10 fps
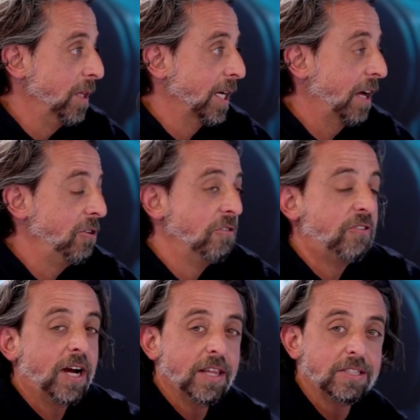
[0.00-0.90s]
Like, you
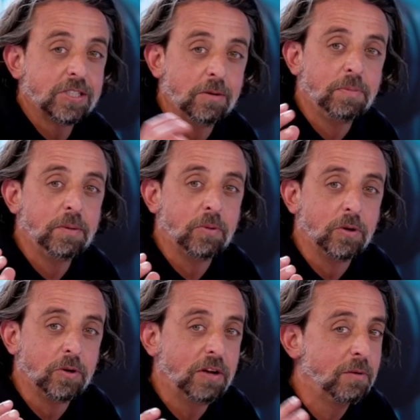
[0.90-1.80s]
find that some
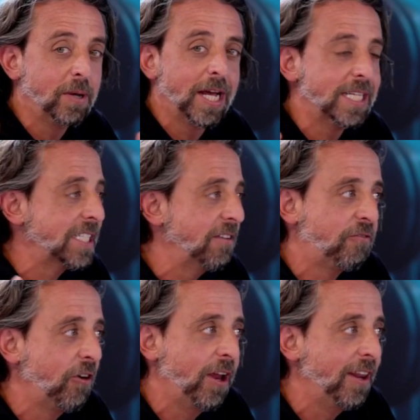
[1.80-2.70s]
people, everybody has that
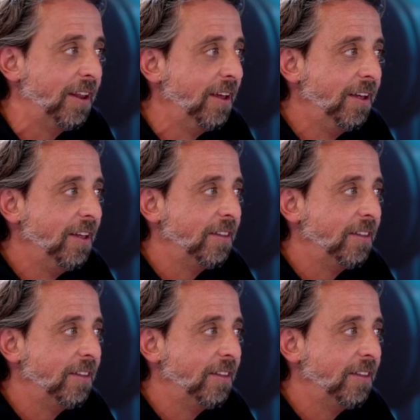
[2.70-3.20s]
friend,